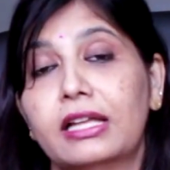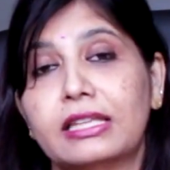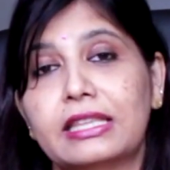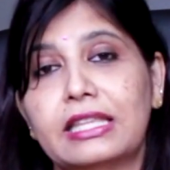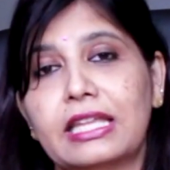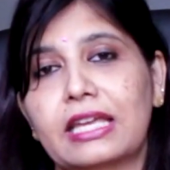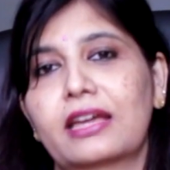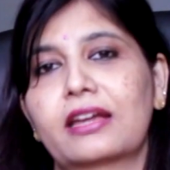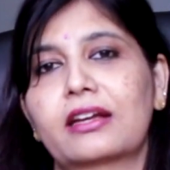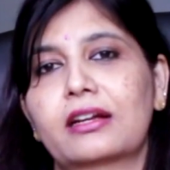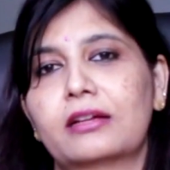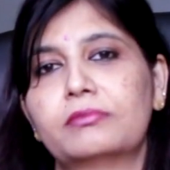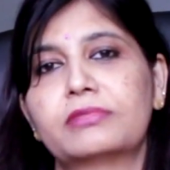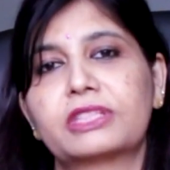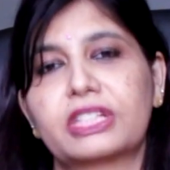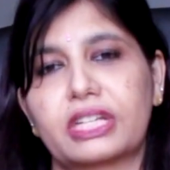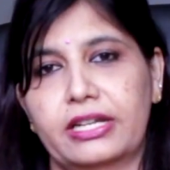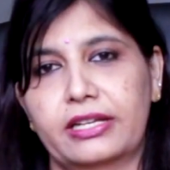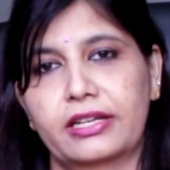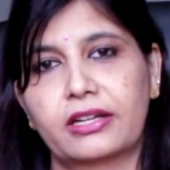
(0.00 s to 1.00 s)
they come
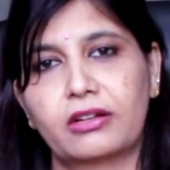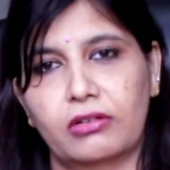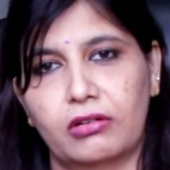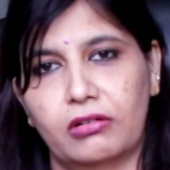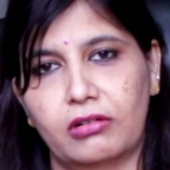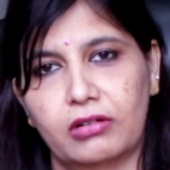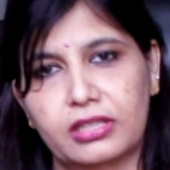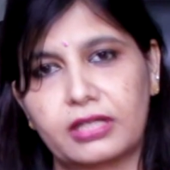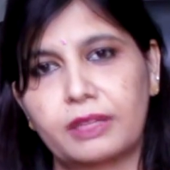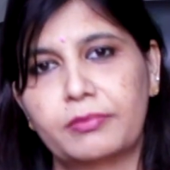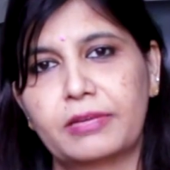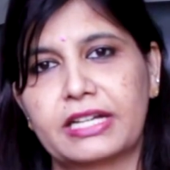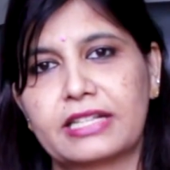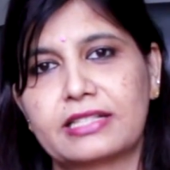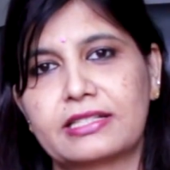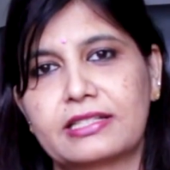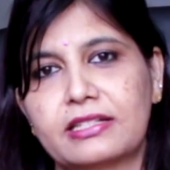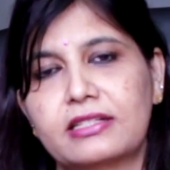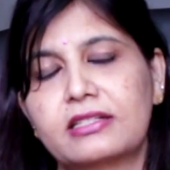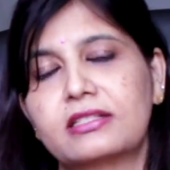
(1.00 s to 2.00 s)
trying all the
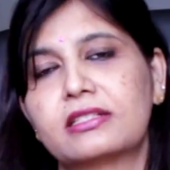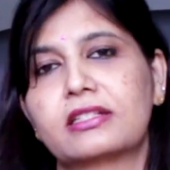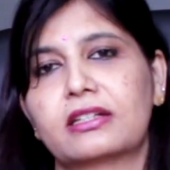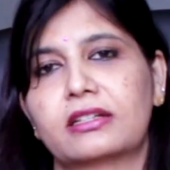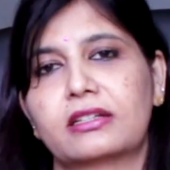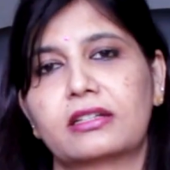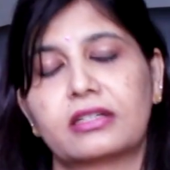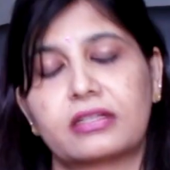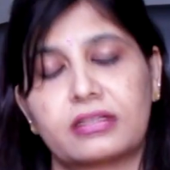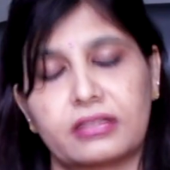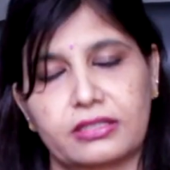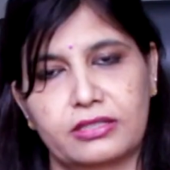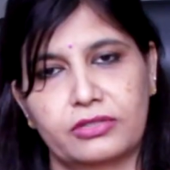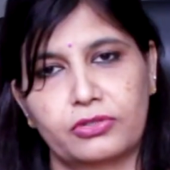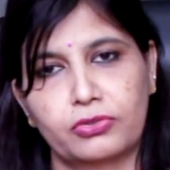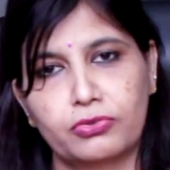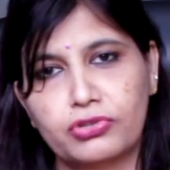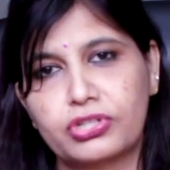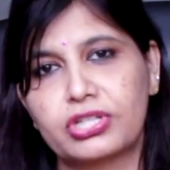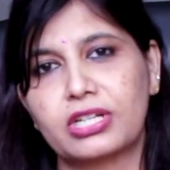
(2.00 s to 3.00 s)
medicines and it is
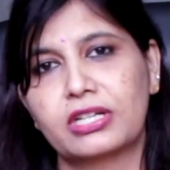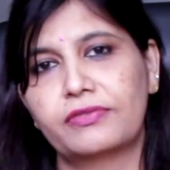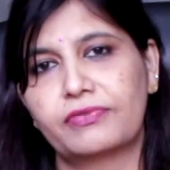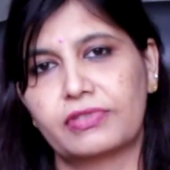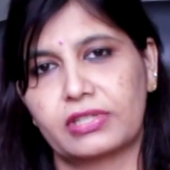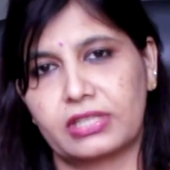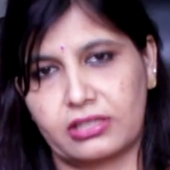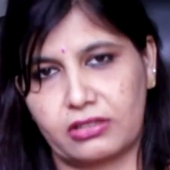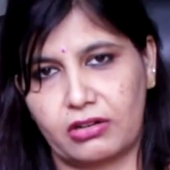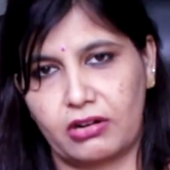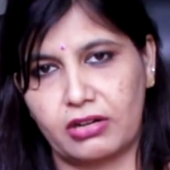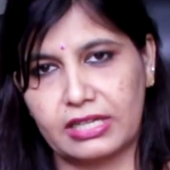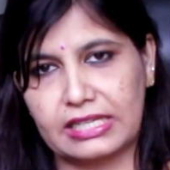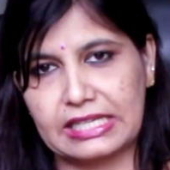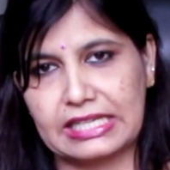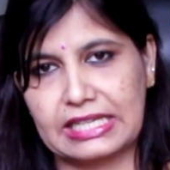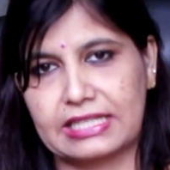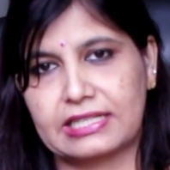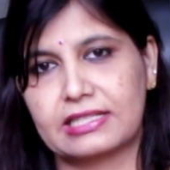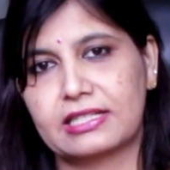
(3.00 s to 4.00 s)
usually for the
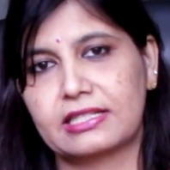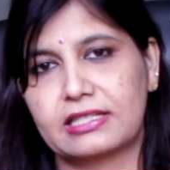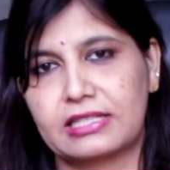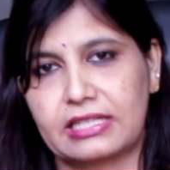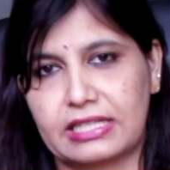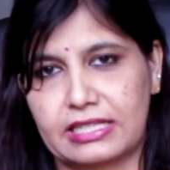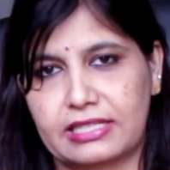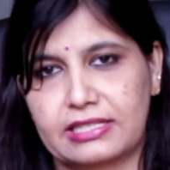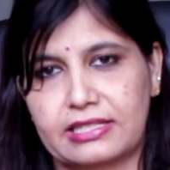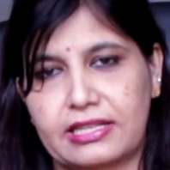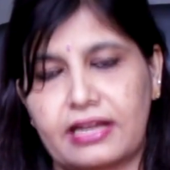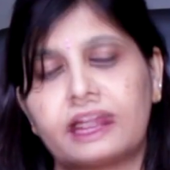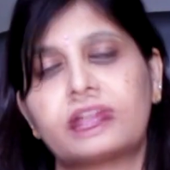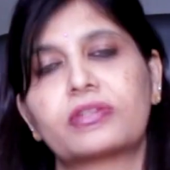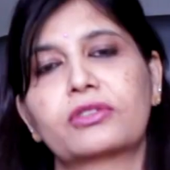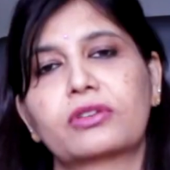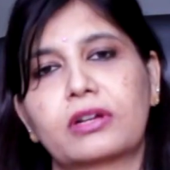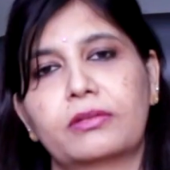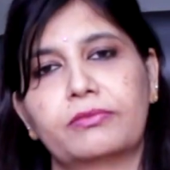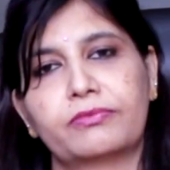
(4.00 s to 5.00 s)
chronic cases they decide
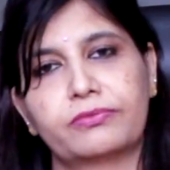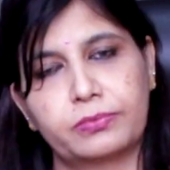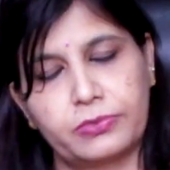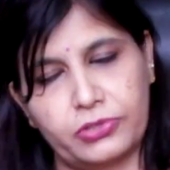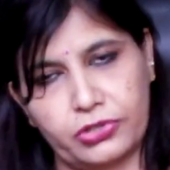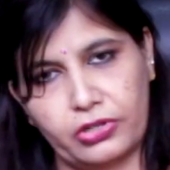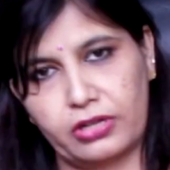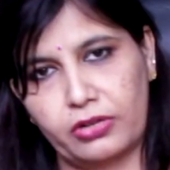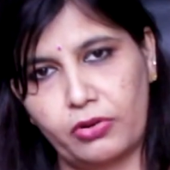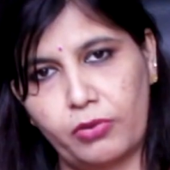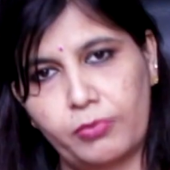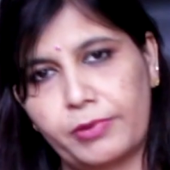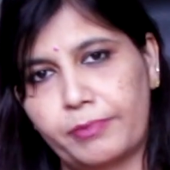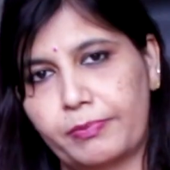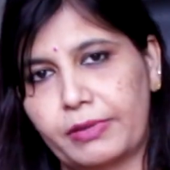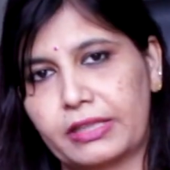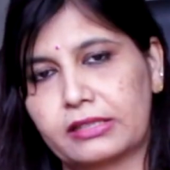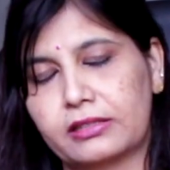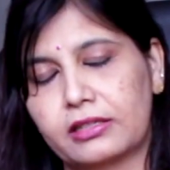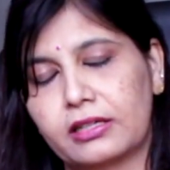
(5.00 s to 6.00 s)
to come to an
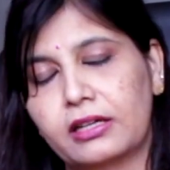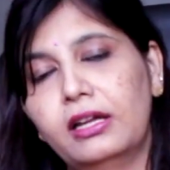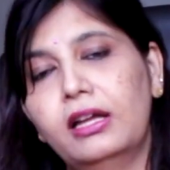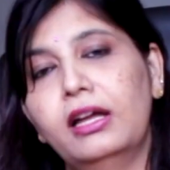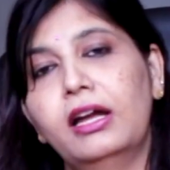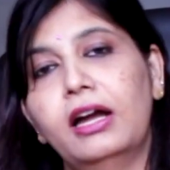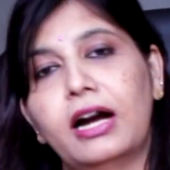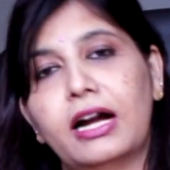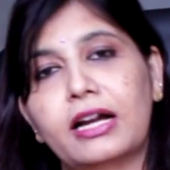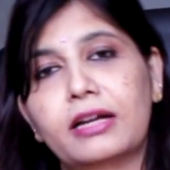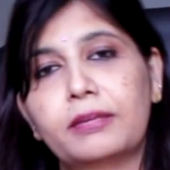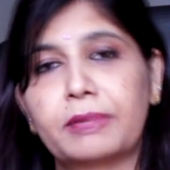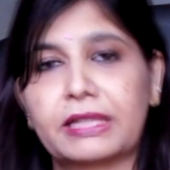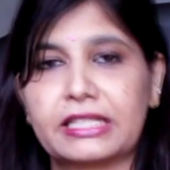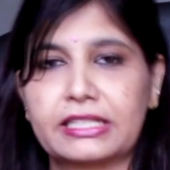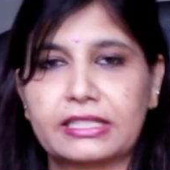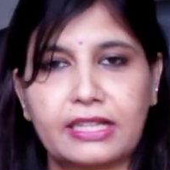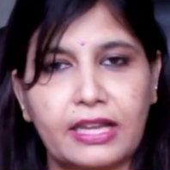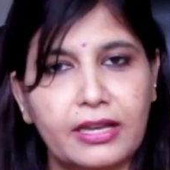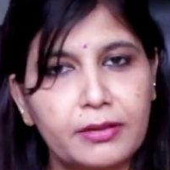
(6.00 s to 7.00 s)
homeopath and by
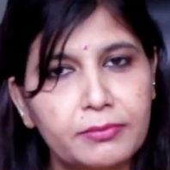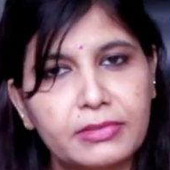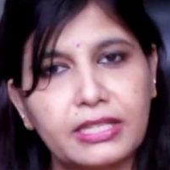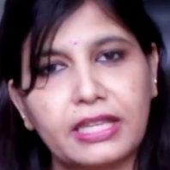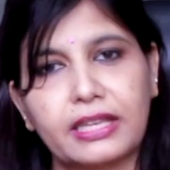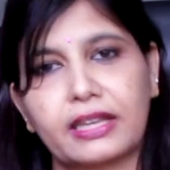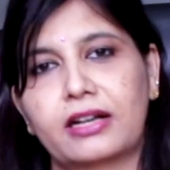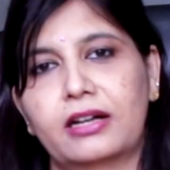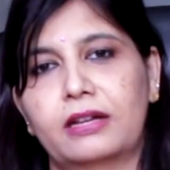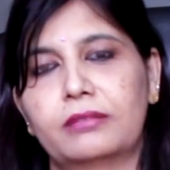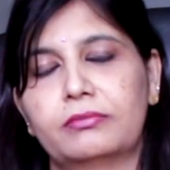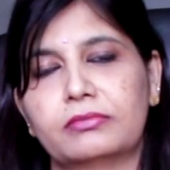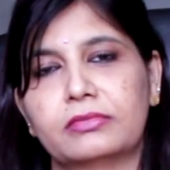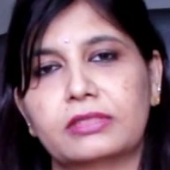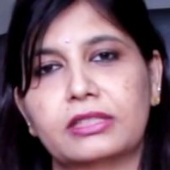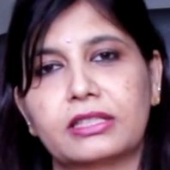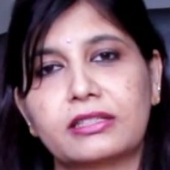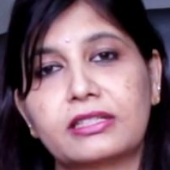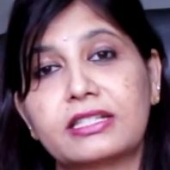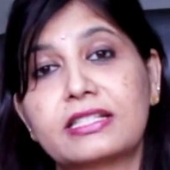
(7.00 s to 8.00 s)
the time they
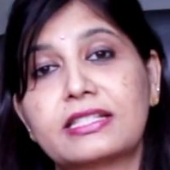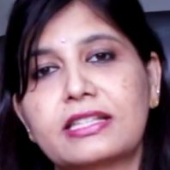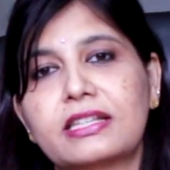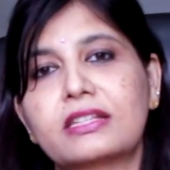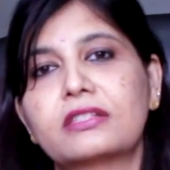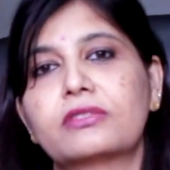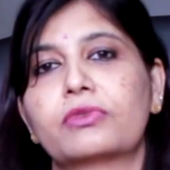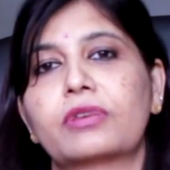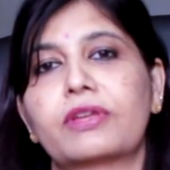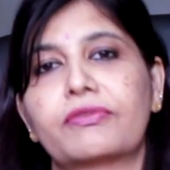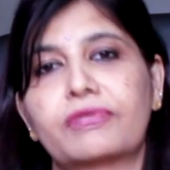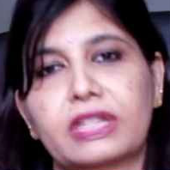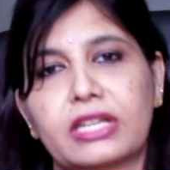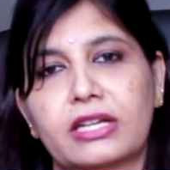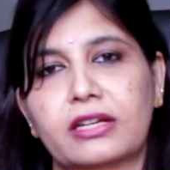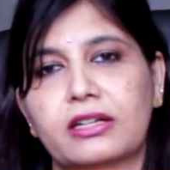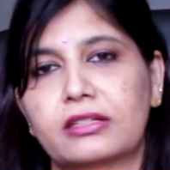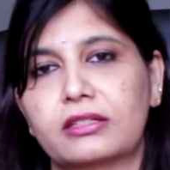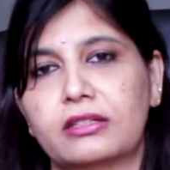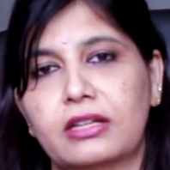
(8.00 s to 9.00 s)
come the disease would have
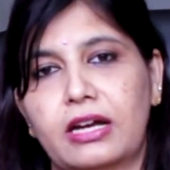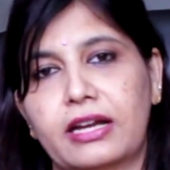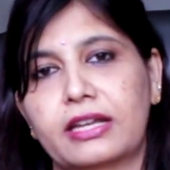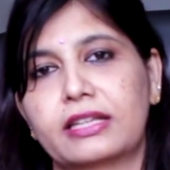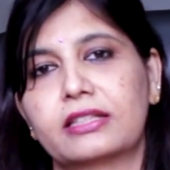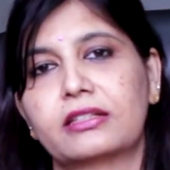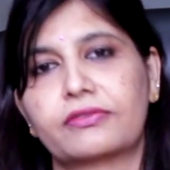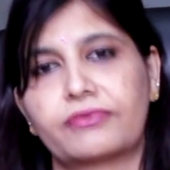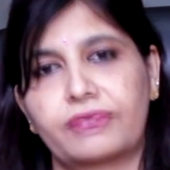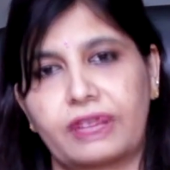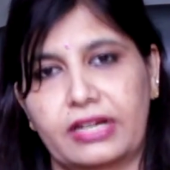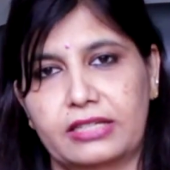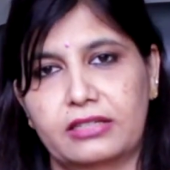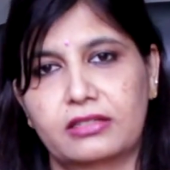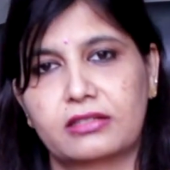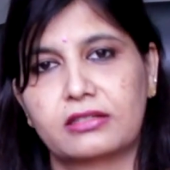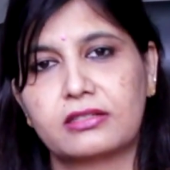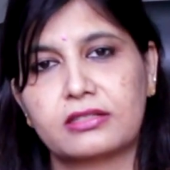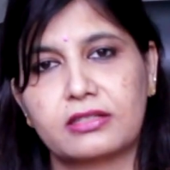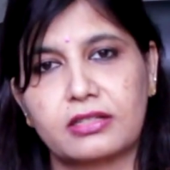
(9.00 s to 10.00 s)
taken either 5
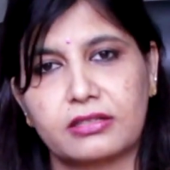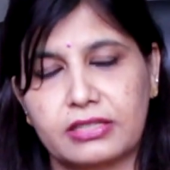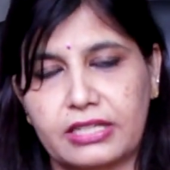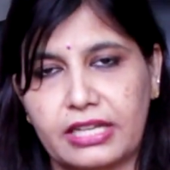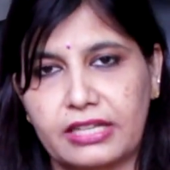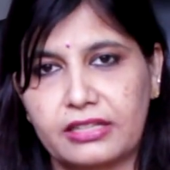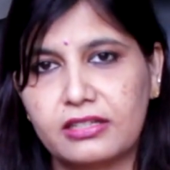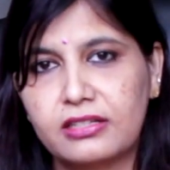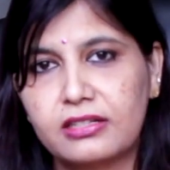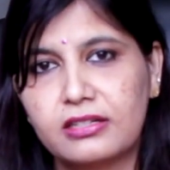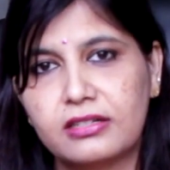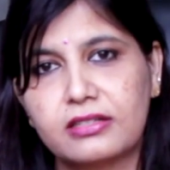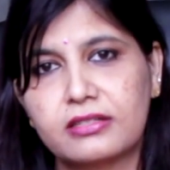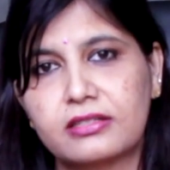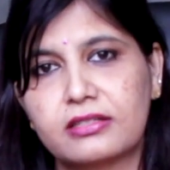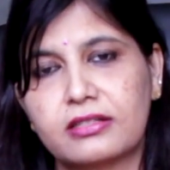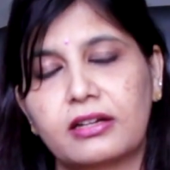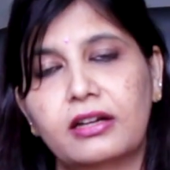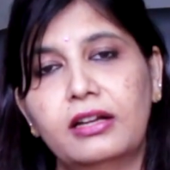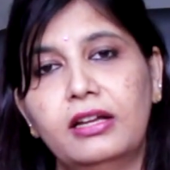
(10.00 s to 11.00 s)
years or 10
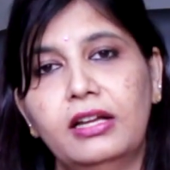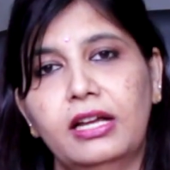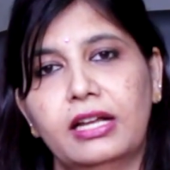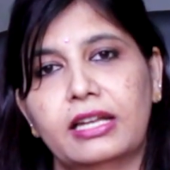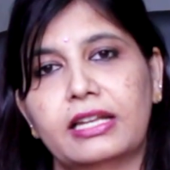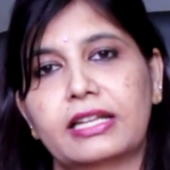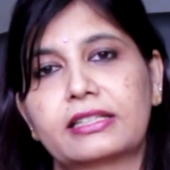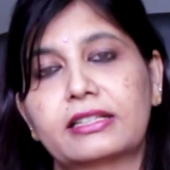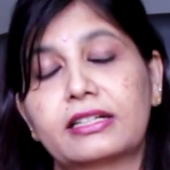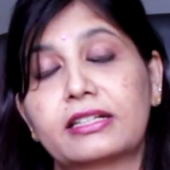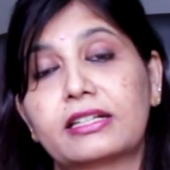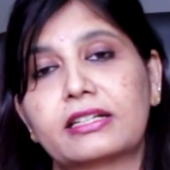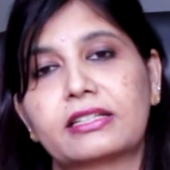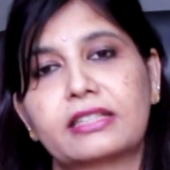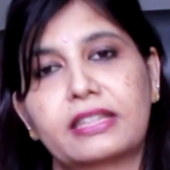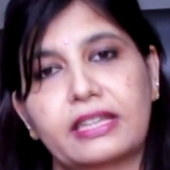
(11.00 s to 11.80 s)
years like that at